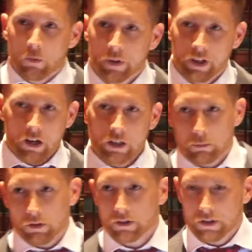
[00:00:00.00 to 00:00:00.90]
With
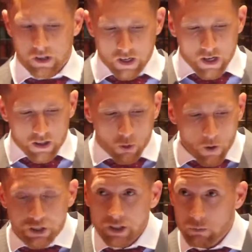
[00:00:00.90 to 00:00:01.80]
customers, the
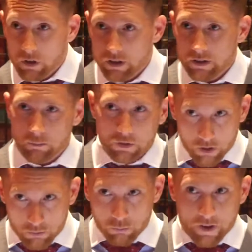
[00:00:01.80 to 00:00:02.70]
question was, I'm just
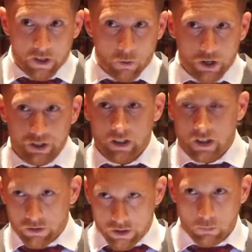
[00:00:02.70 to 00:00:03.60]
going to read the question
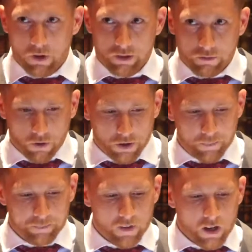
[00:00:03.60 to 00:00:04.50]
and I'll summarize it for
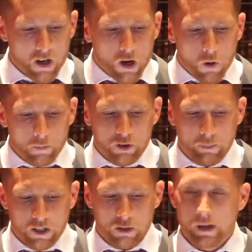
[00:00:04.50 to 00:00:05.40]
you. What
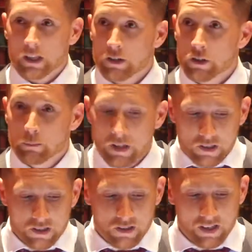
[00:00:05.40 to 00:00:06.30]
responsibilities do
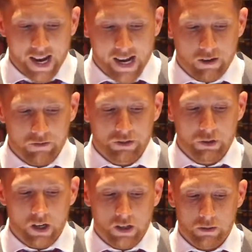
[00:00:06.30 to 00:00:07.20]
businesses have
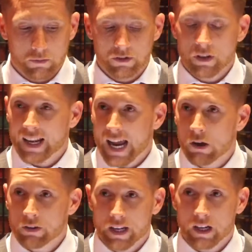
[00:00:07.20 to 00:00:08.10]
to customers, and
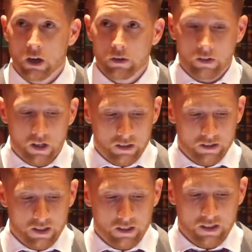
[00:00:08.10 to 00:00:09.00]
how can a code of
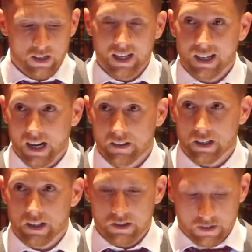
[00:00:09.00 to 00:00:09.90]
conduct guide
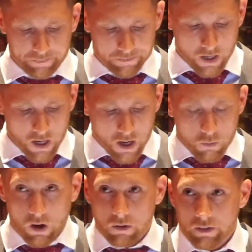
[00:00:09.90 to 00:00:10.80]
this?
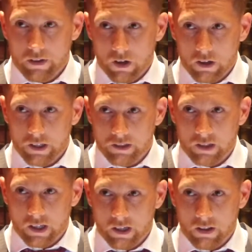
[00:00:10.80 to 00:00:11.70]
Well, the audience
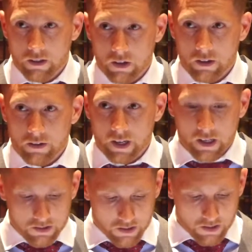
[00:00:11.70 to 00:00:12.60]
tonight thought
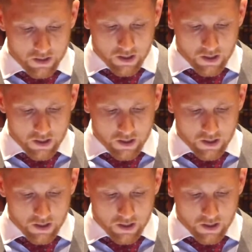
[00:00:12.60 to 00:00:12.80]
that